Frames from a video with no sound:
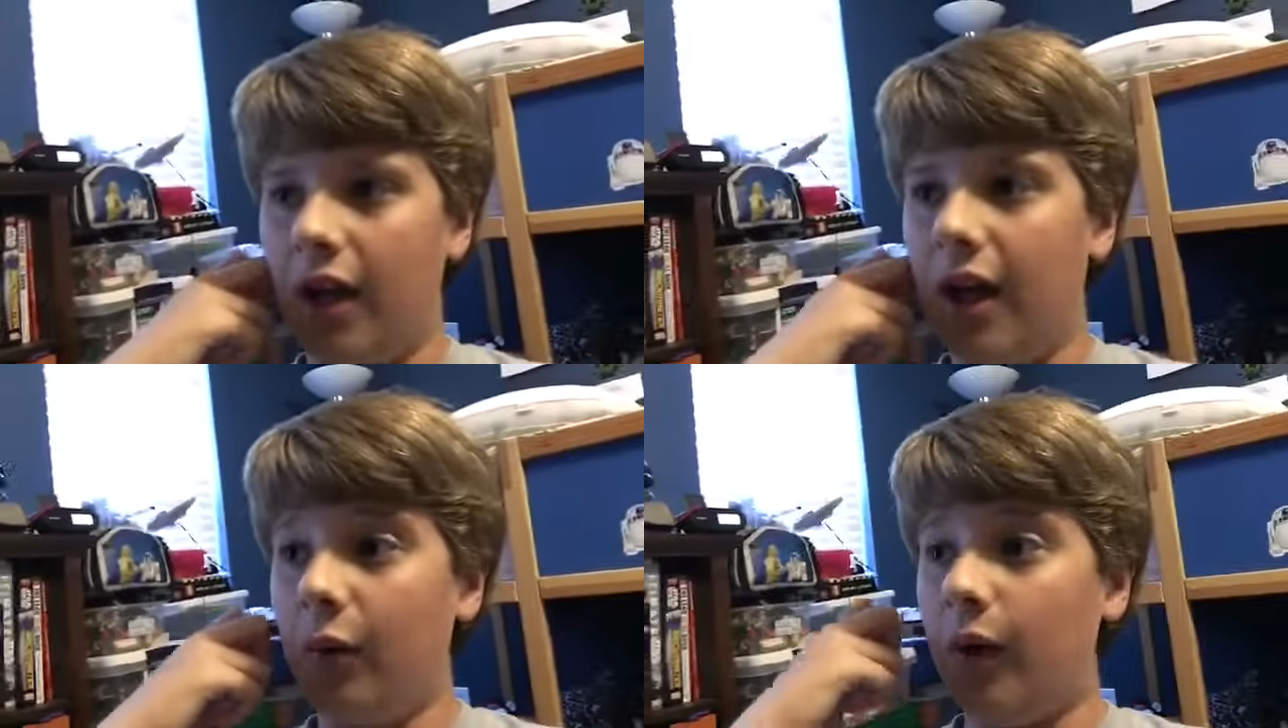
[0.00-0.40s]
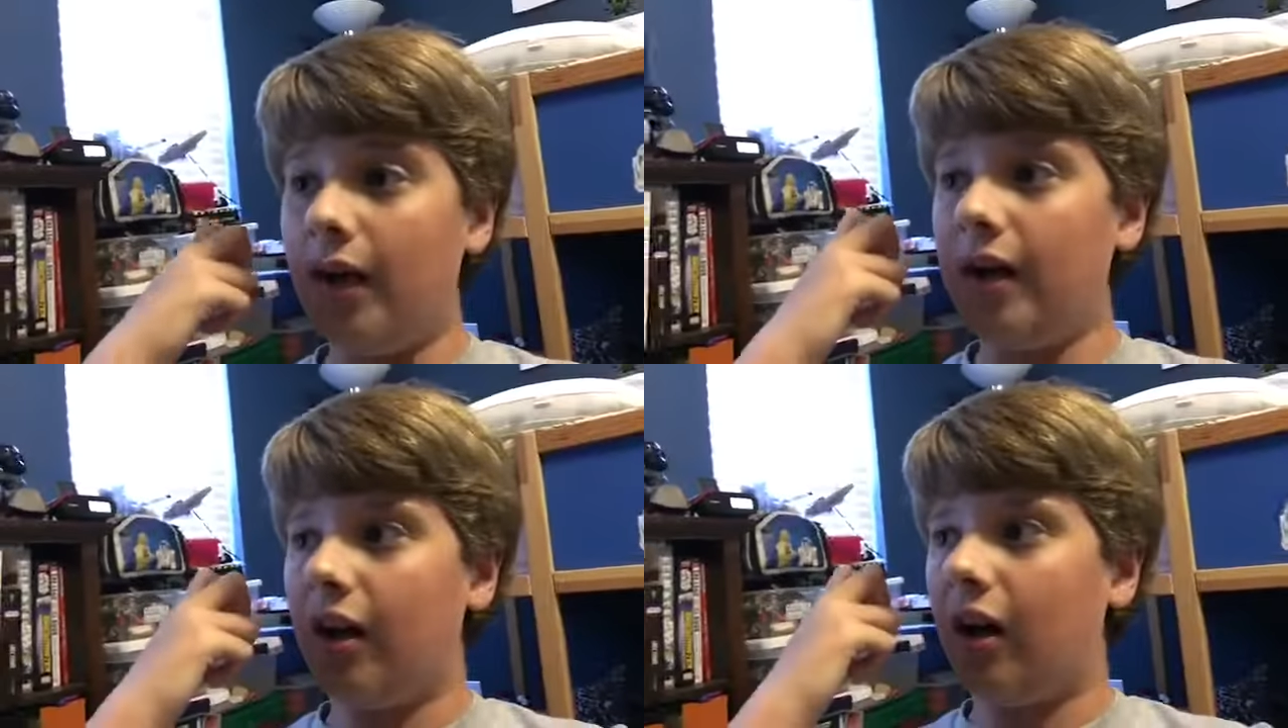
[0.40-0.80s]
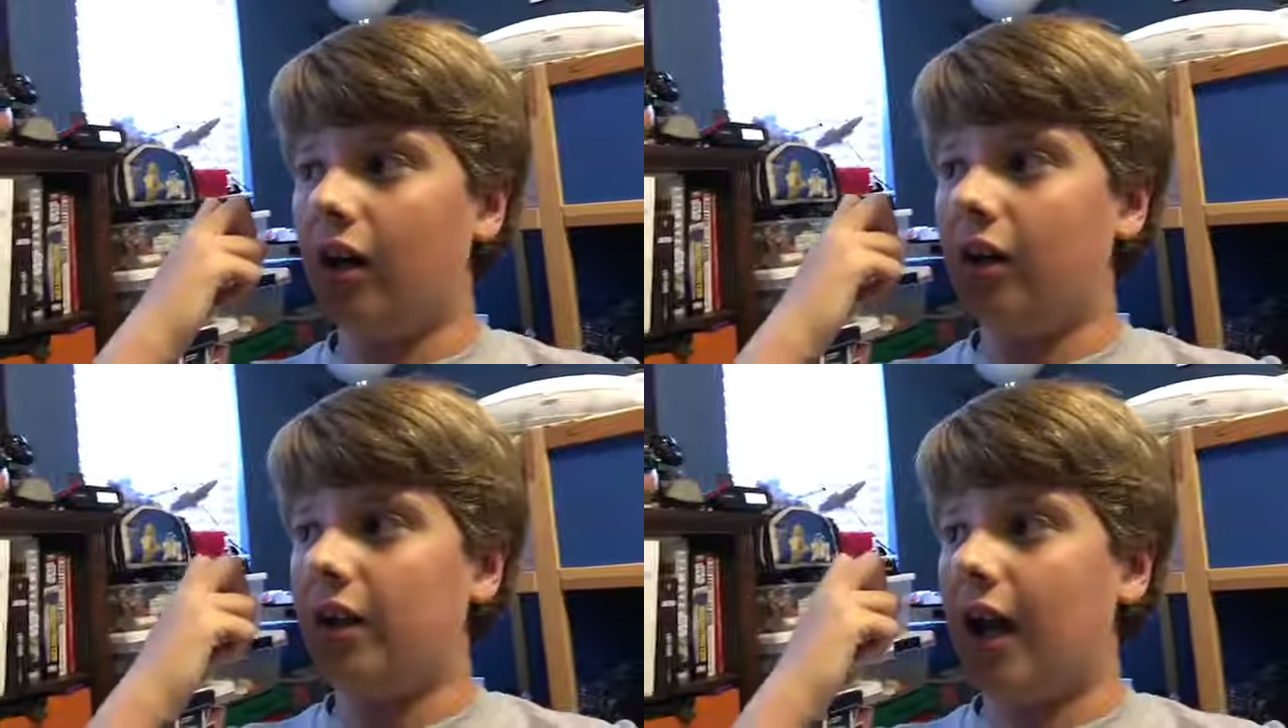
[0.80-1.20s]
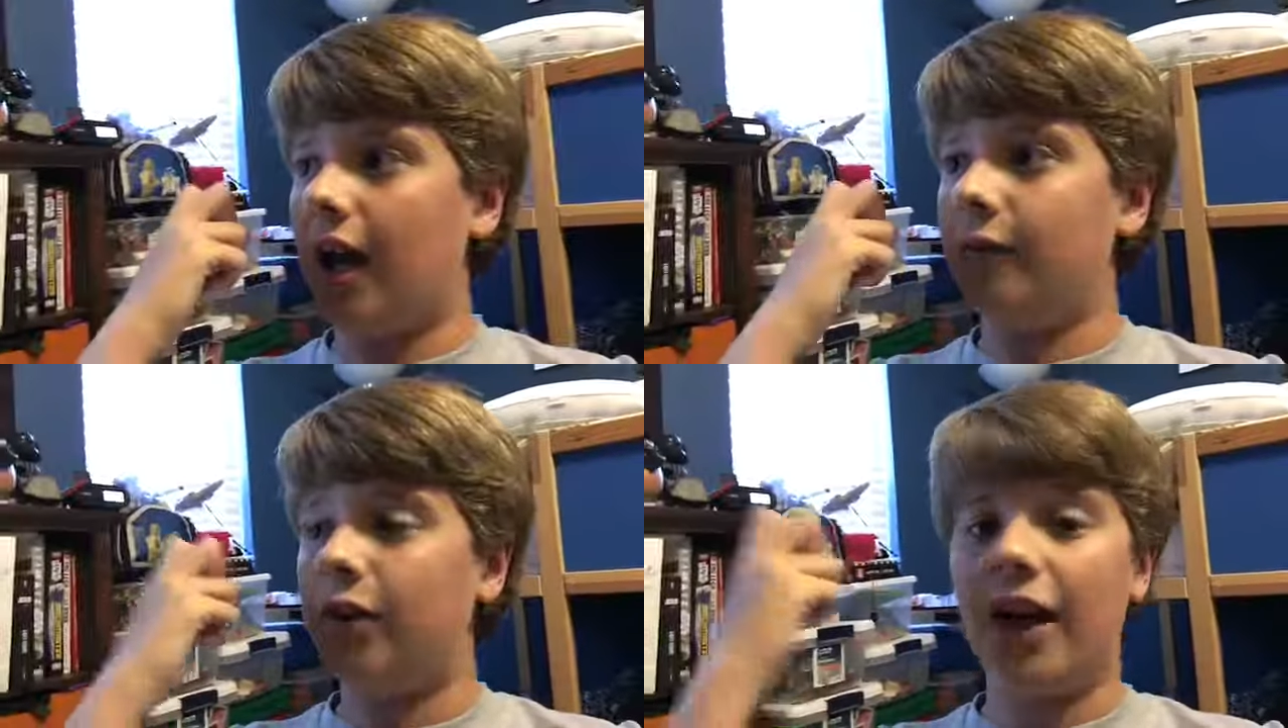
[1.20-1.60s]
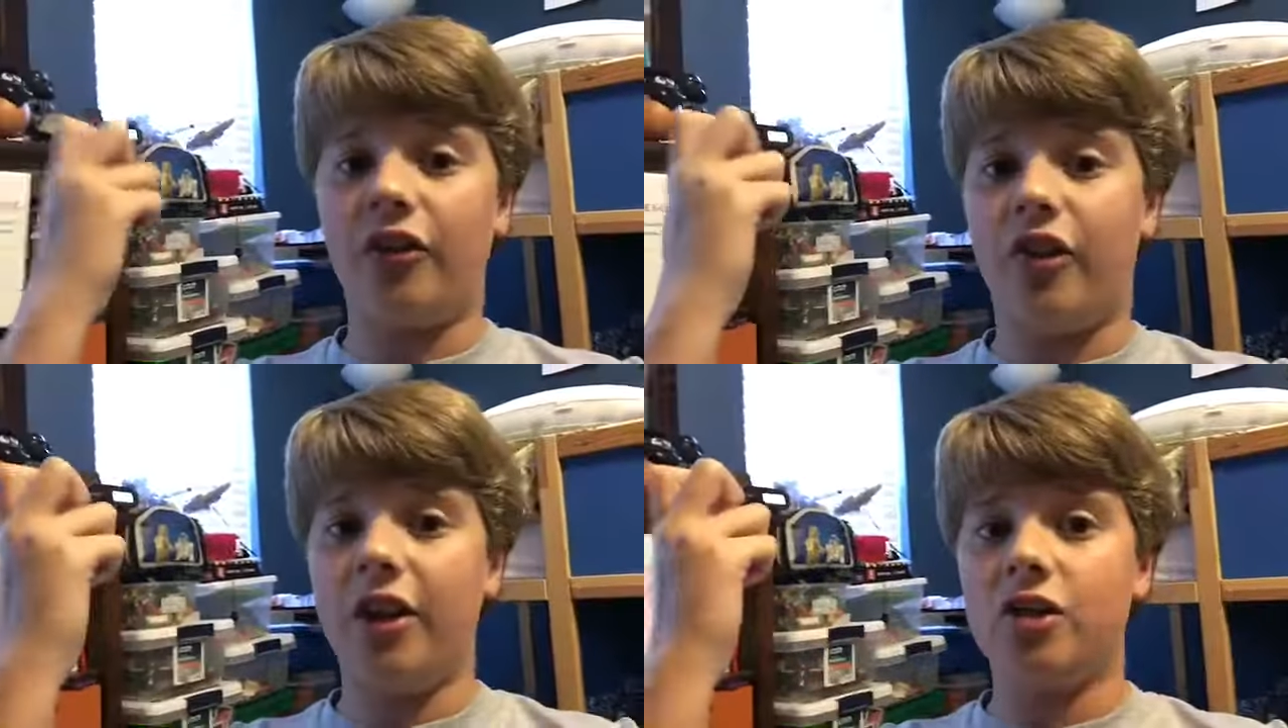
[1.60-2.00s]
Anyway, uh, yeah, if you
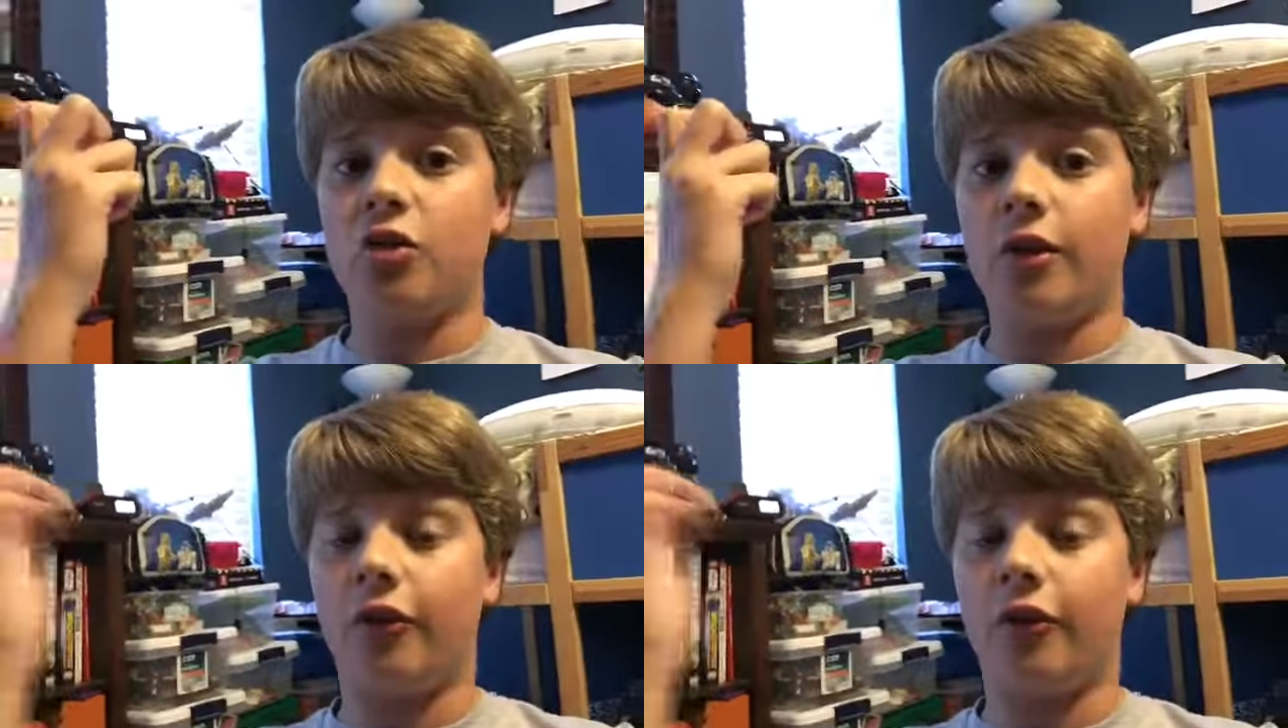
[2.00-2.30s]
guys did enjoy